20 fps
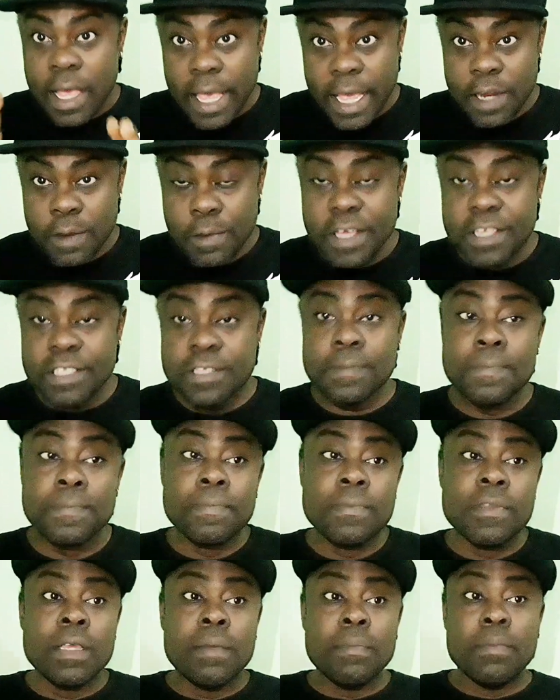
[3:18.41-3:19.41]
Anyways,
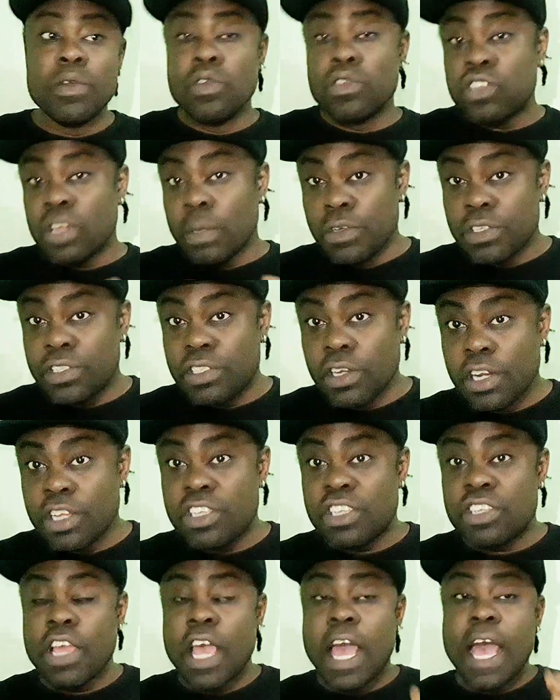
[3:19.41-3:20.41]
we do some
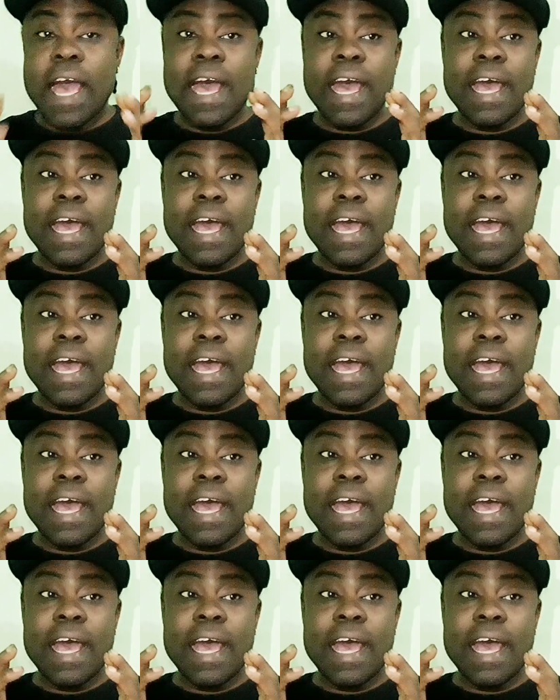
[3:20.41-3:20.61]
research